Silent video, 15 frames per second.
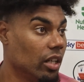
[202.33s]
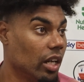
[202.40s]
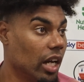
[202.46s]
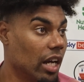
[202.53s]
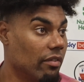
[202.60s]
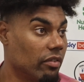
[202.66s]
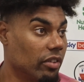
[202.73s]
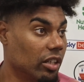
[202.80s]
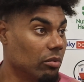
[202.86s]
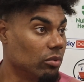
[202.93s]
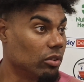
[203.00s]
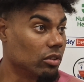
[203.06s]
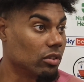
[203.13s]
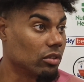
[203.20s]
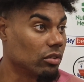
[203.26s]
Everything
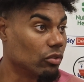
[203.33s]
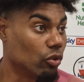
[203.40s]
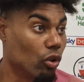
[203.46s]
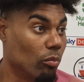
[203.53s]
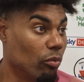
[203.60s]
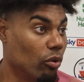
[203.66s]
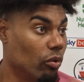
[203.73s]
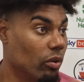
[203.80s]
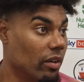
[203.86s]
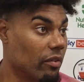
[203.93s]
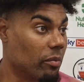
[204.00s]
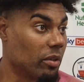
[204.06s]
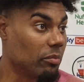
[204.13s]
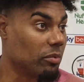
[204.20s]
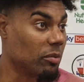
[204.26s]
was normal.
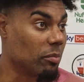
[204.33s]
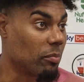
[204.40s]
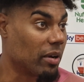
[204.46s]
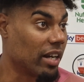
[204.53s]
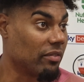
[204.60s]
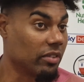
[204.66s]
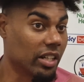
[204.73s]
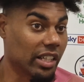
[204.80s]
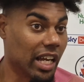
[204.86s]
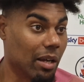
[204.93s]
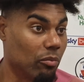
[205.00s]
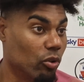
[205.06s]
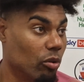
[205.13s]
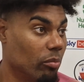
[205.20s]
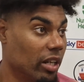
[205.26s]
We prepared for the game
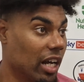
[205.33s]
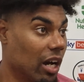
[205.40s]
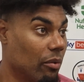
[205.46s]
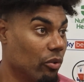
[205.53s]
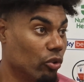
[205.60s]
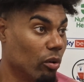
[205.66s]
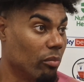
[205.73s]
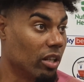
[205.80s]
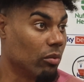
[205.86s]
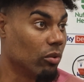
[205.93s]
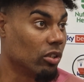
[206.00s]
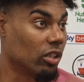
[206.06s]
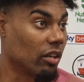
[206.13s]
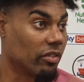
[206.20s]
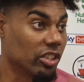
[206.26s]
normally, how we normally would.
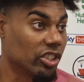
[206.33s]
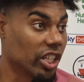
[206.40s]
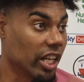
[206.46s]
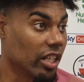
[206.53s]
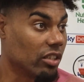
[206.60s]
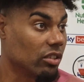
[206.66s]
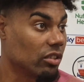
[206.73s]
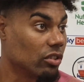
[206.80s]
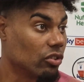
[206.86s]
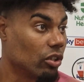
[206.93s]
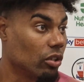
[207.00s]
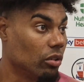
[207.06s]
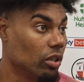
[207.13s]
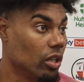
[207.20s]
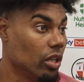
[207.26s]
Nothing changed.
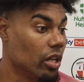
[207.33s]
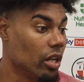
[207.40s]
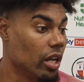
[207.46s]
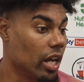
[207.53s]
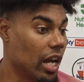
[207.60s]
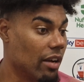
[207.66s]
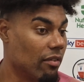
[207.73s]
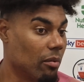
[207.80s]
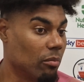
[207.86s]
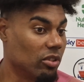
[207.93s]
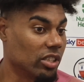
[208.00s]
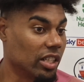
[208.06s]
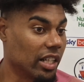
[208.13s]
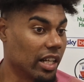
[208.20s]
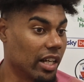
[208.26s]
So everyone was
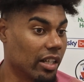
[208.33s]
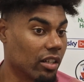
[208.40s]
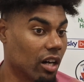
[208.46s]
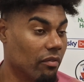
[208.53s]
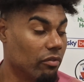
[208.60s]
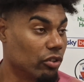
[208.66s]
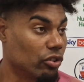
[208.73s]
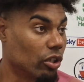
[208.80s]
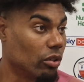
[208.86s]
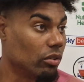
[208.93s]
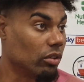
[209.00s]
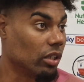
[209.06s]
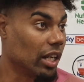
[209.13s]
in their comfort zone.